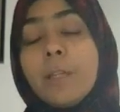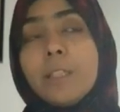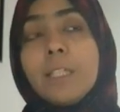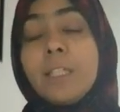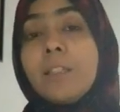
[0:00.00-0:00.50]

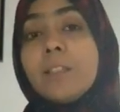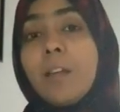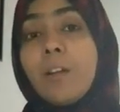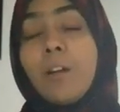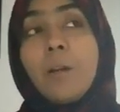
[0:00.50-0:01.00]
but it is
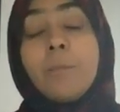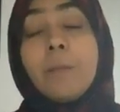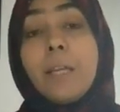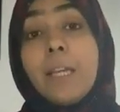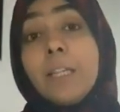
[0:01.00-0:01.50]
haram
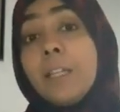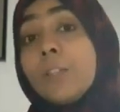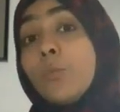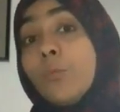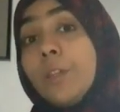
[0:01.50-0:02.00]
and it
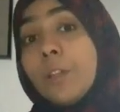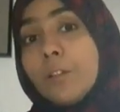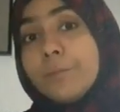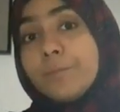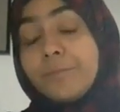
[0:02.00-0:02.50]
is real.